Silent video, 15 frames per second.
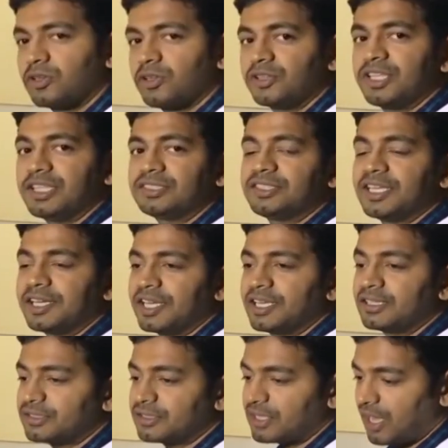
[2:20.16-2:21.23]
these
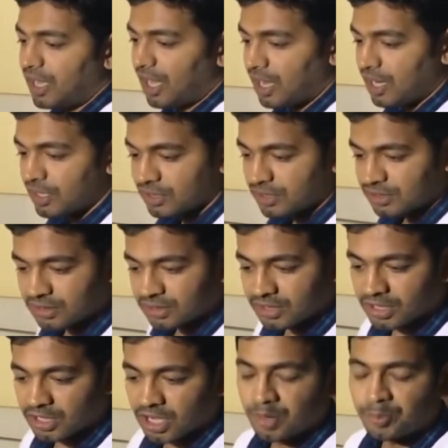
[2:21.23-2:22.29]
settings are
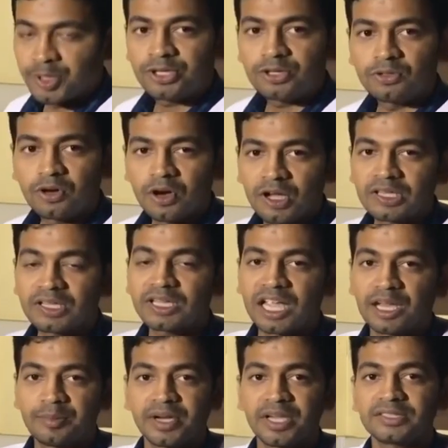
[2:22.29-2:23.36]
common to all the
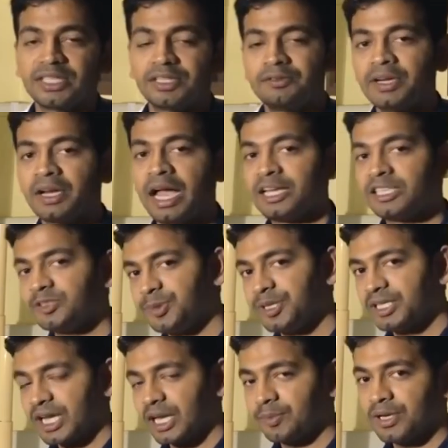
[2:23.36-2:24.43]
cameras, even high
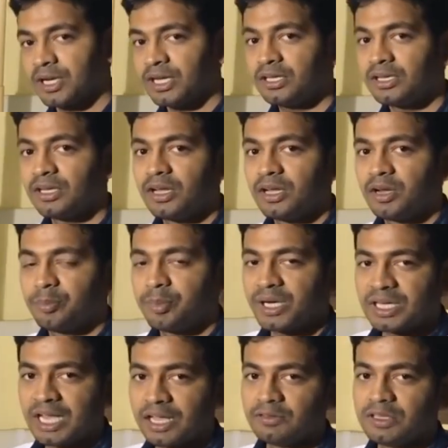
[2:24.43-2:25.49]
speed camera, but
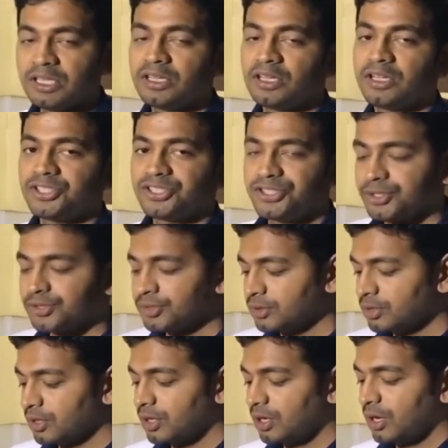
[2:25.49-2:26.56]
I will show
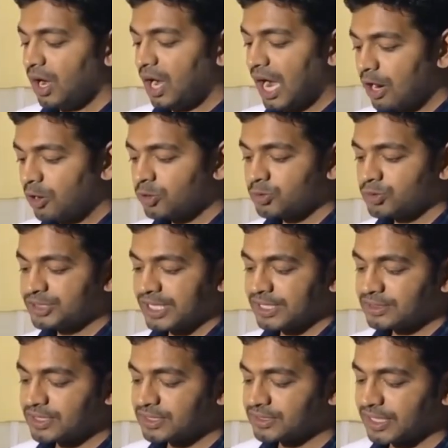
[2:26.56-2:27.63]
how to
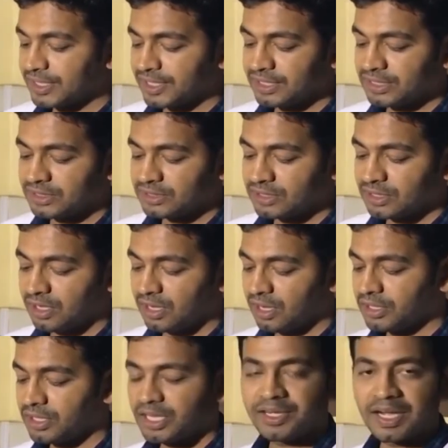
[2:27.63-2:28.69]
change these settings
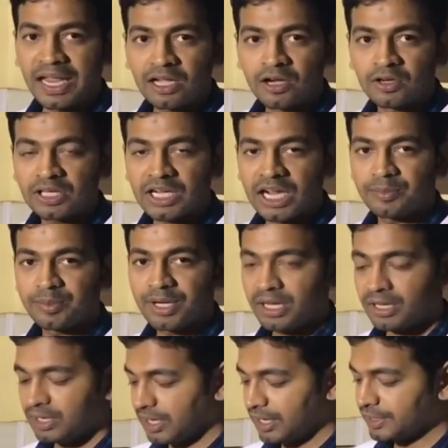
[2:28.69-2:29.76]
on a Nikon camera,
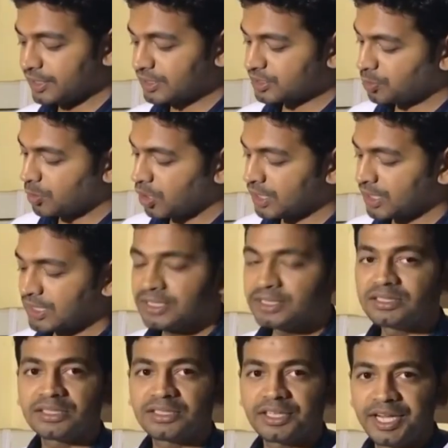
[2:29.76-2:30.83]
and its model
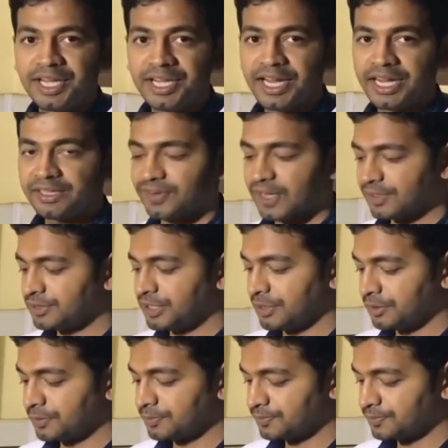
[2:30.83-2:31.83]
is D850.